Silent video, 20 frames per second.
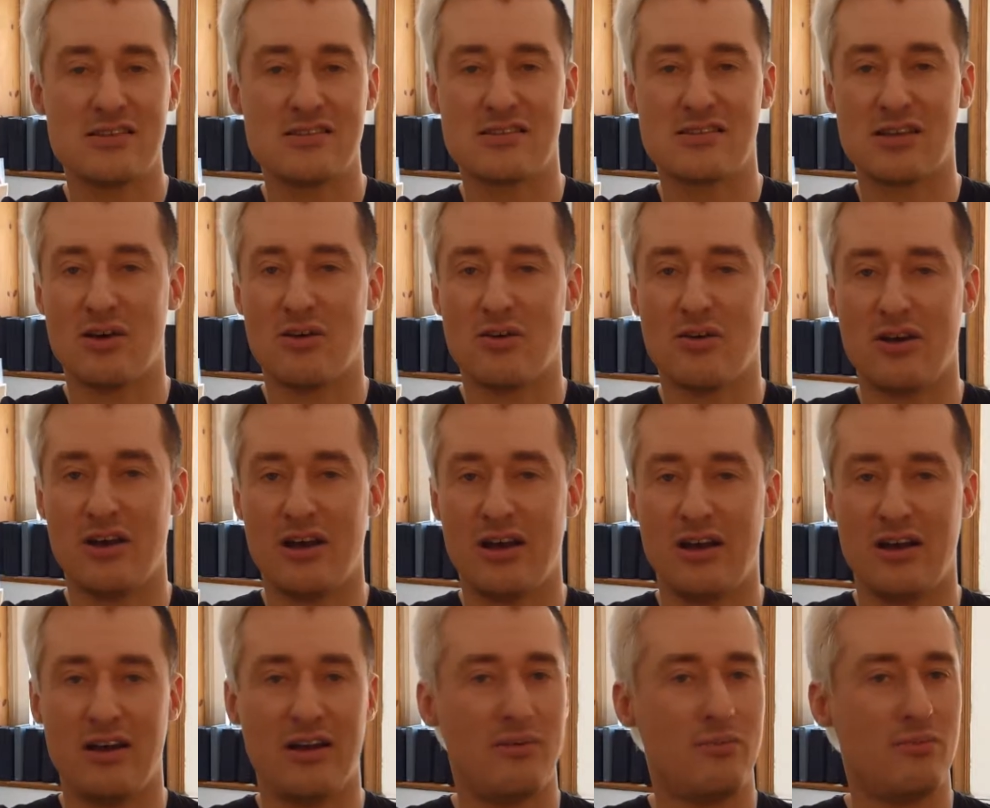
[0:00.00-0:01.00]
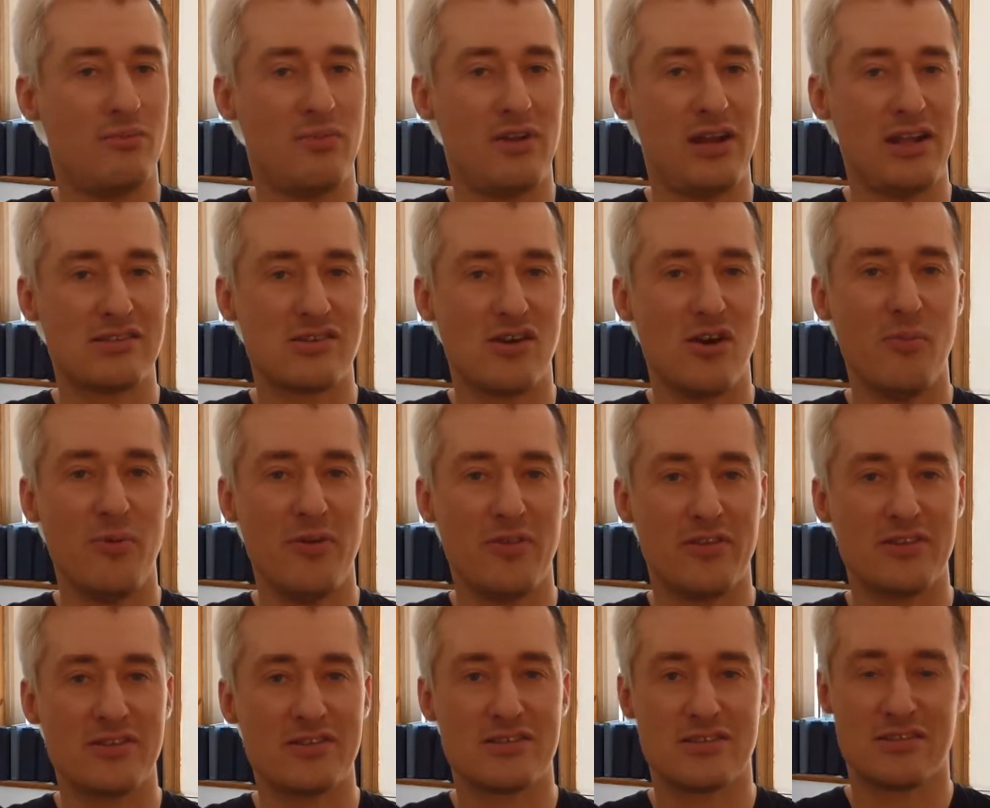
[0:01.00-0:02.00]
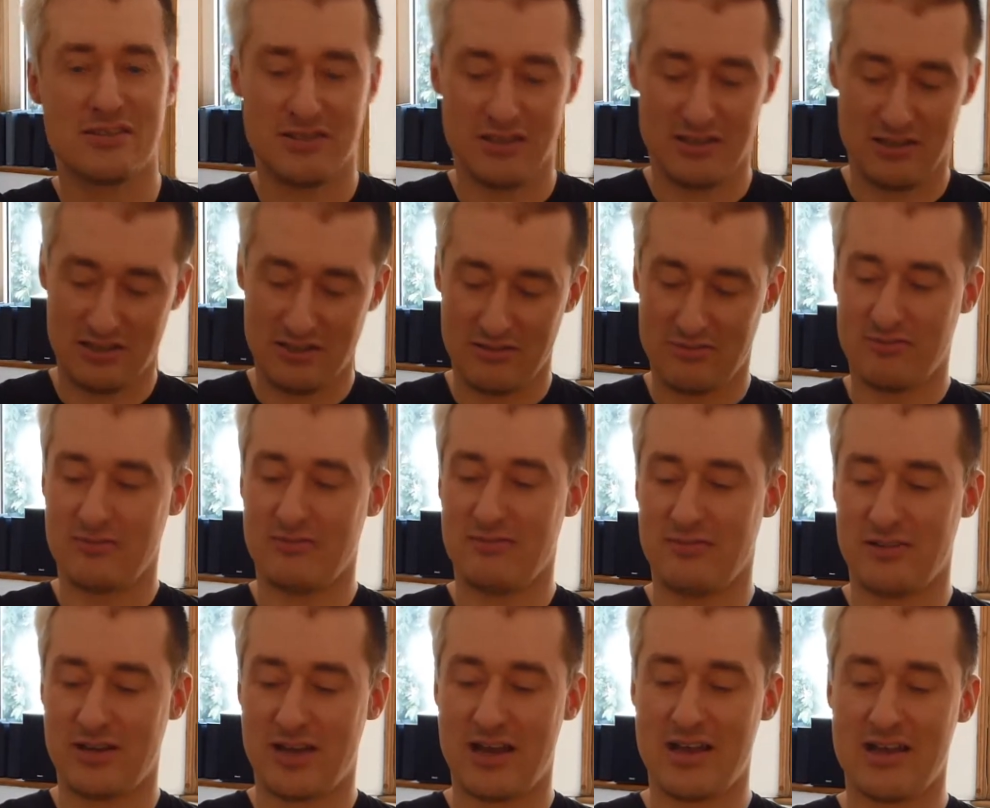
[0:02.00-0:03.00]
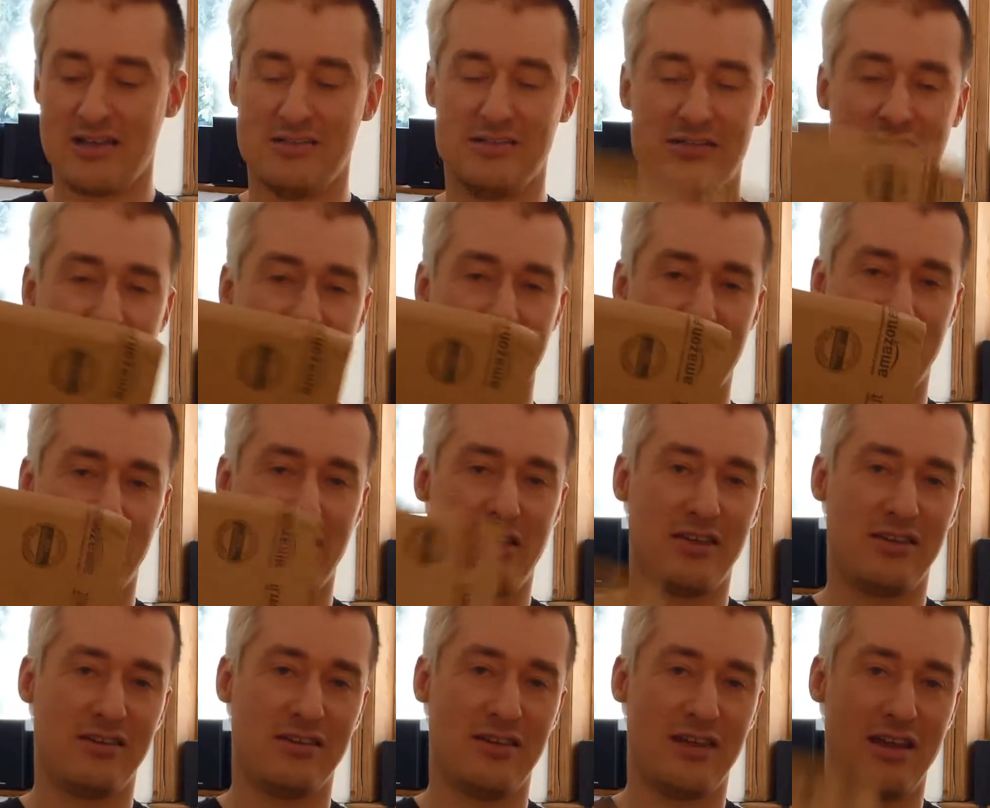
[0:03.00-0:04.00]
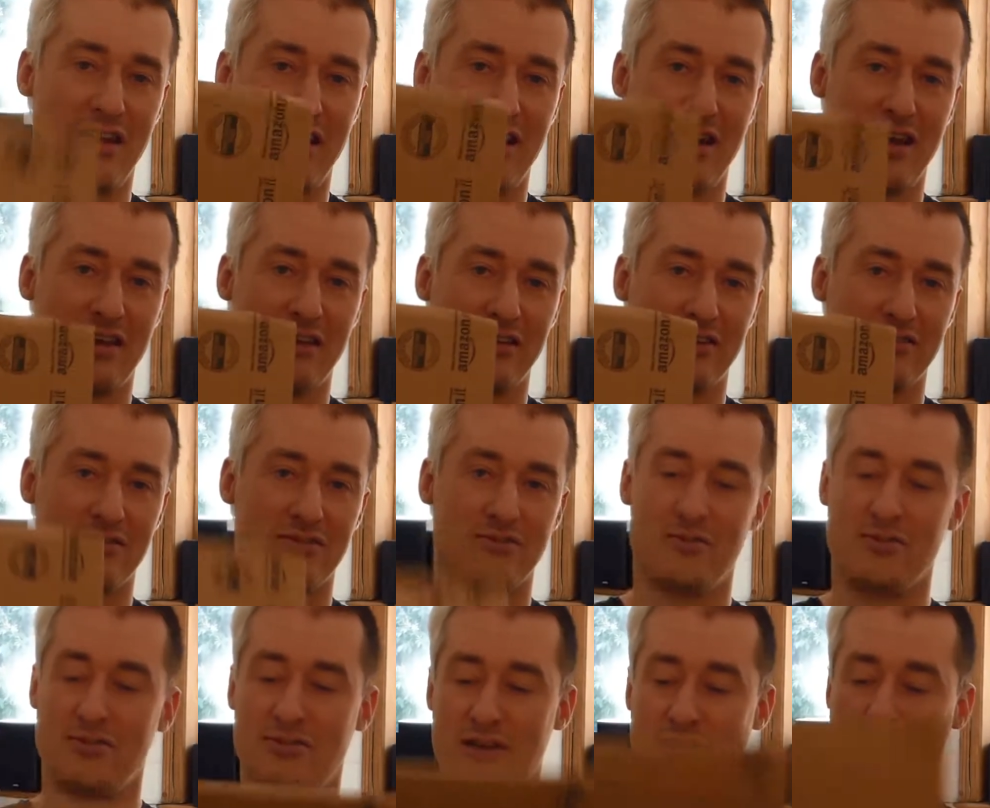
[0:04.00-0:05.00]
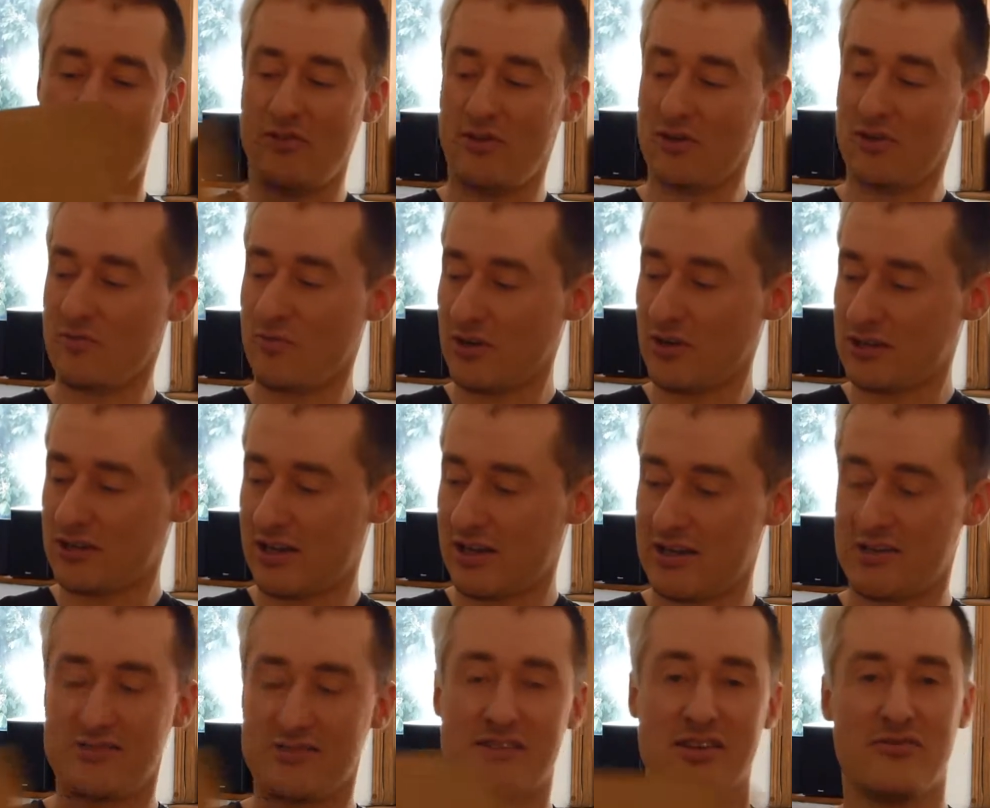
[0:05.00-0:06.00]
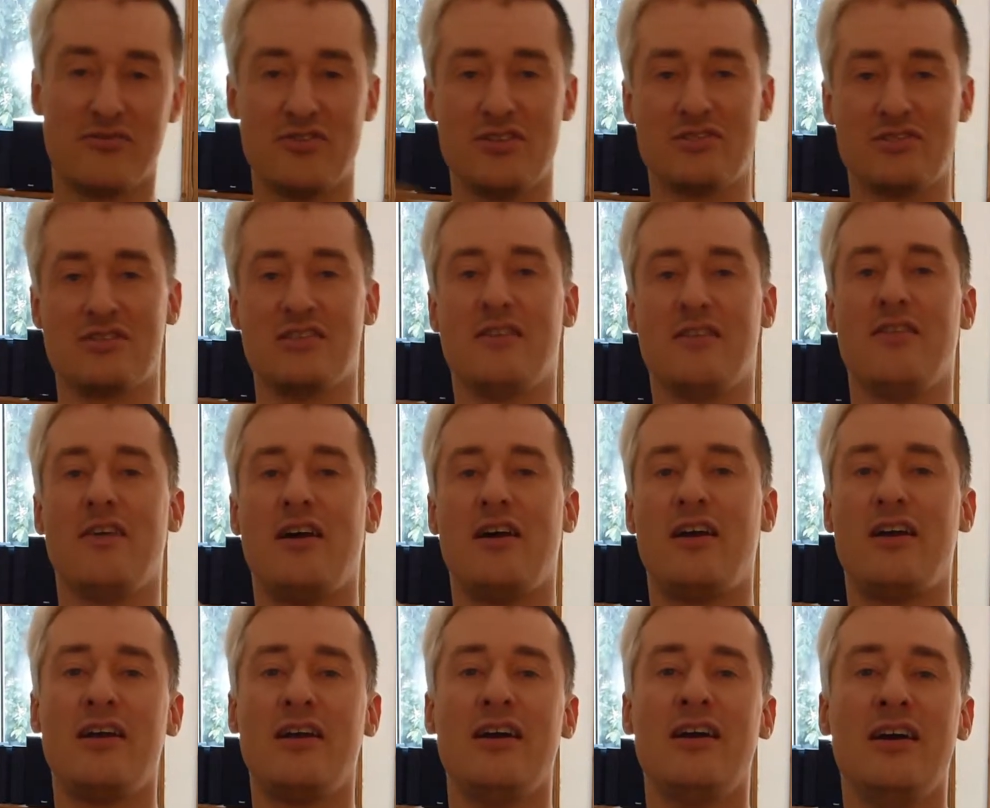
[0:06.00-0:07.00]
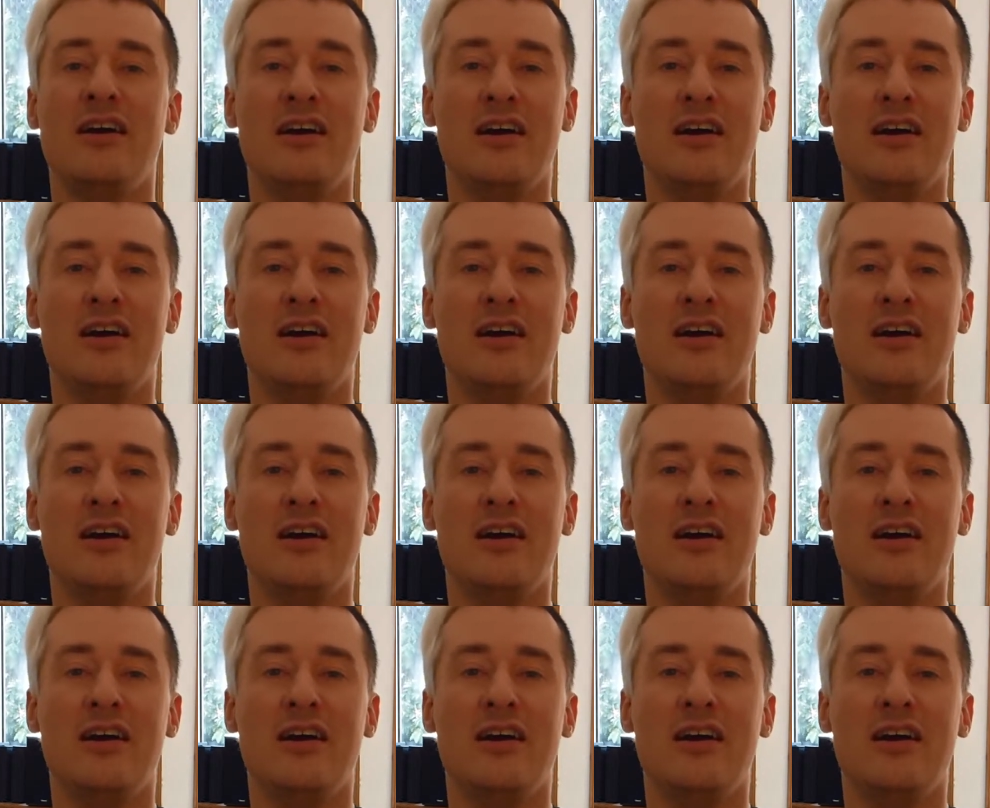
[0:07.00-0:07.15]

So let's open this little nice thing and have a look what kind of stuff is in there.